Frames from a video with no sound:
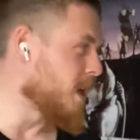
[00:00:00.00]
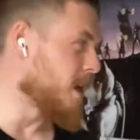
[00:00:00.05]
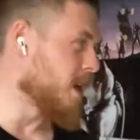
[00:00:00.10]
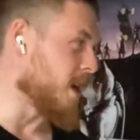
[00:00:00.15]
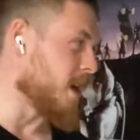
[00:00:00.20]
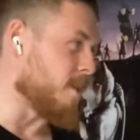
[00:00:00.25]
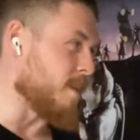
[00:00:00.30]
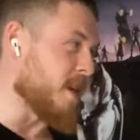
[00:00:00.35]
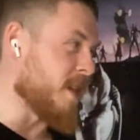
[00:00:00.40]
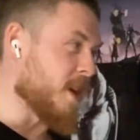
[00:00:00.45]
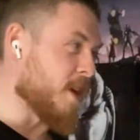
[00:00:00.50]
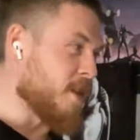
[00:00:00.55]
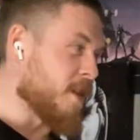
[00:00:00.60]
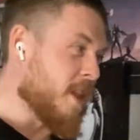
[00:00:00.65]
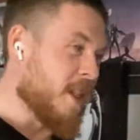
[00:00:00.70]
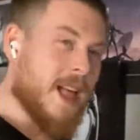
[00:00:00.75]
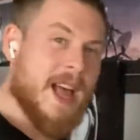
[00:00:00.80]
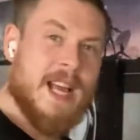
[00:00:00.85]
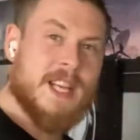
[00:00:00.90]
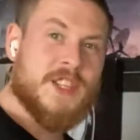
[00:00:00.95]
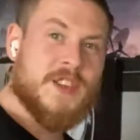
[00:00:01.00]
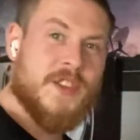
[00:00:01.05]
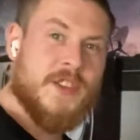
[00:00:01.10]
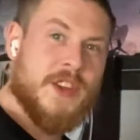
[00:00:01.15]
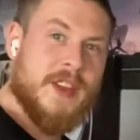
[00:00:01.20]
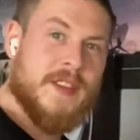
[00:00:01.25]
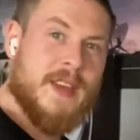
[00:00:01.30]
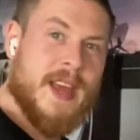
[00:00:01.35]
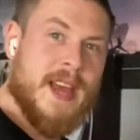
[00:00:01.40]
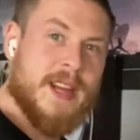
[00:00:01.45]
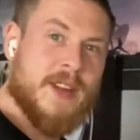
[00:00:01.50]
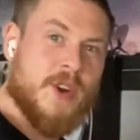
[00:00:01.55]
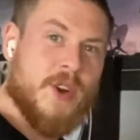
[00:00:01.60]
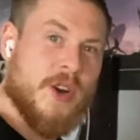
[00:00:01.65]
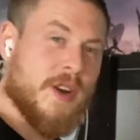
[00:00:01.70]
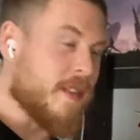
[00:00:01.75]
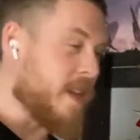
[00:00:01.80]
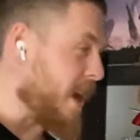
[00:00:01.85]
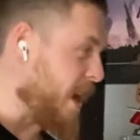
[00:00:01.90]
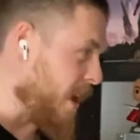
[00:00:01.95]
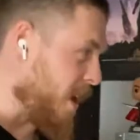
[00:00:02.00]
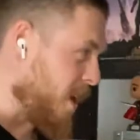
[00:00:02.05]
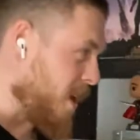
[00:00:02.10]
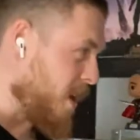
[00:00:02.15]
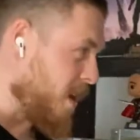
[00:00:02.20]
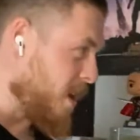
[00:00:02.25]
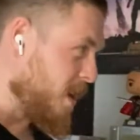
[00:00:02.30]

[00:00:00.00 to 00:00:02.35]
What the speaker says: I mean, they're the last three that I got there.